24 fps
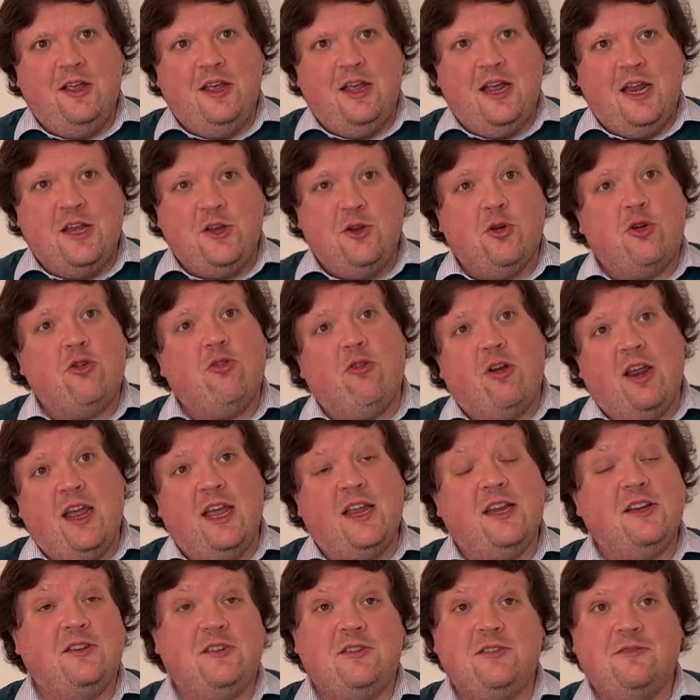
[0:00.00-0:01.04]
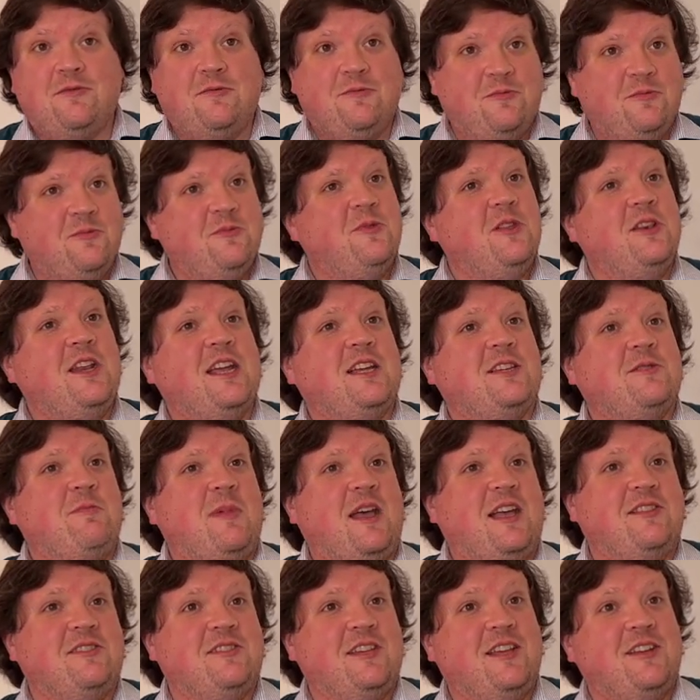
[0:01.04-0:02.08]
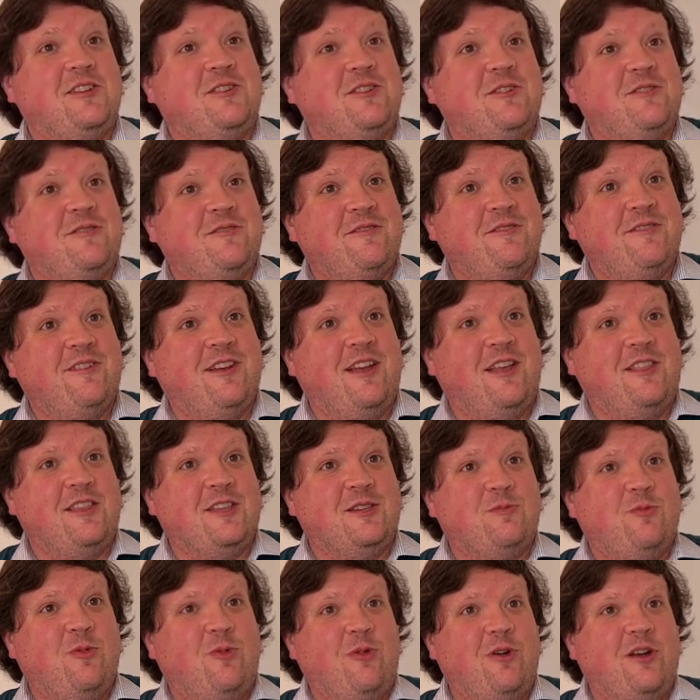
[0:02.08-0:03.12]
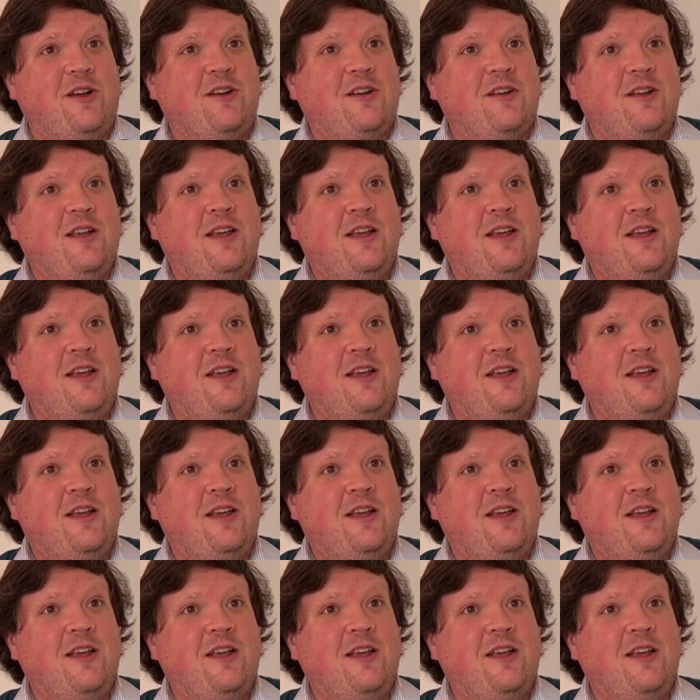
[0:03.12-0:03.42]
and you create the next man's edge at this point,